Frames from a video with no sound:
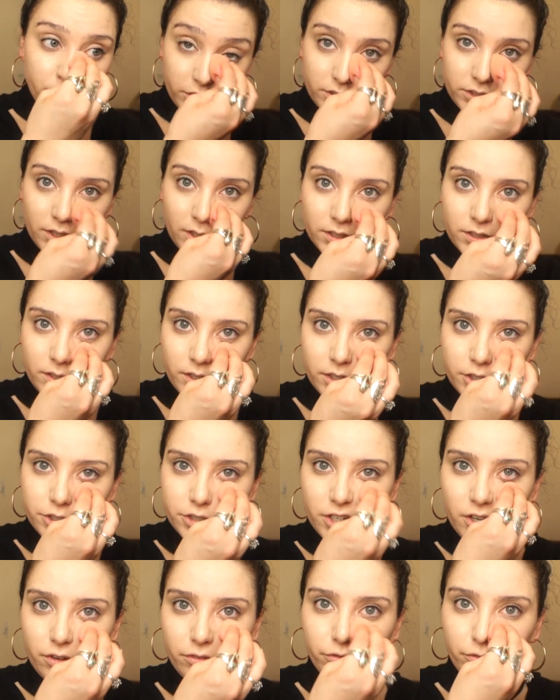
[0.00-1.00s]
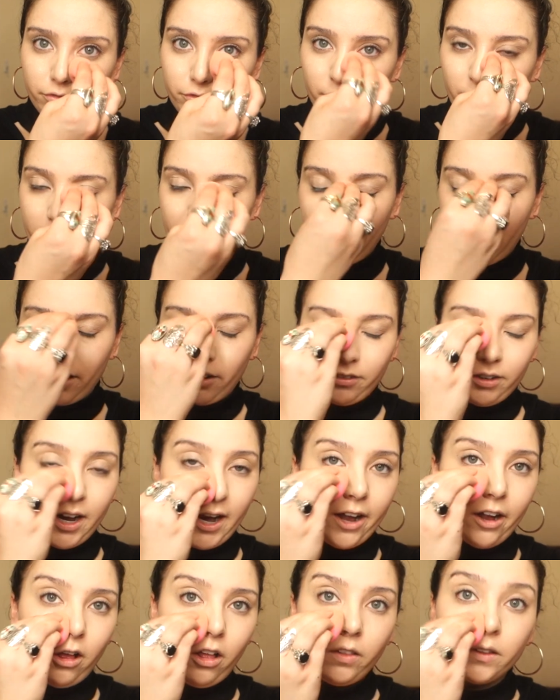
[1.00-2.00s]
just because they're so freaking
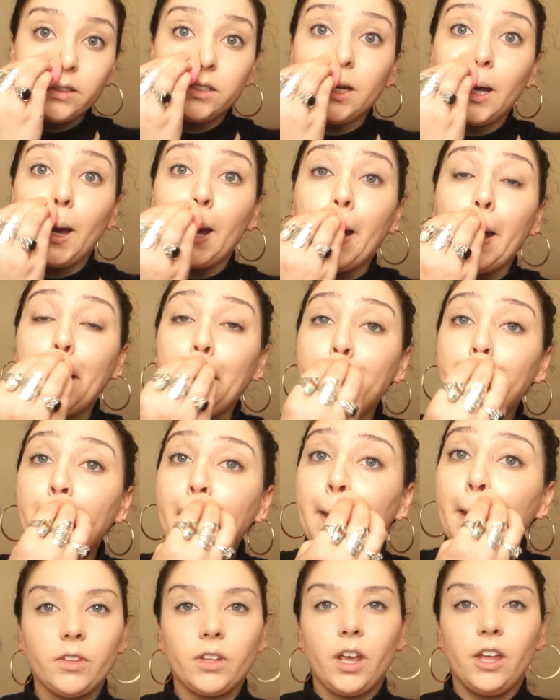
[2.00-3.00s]
red all the time.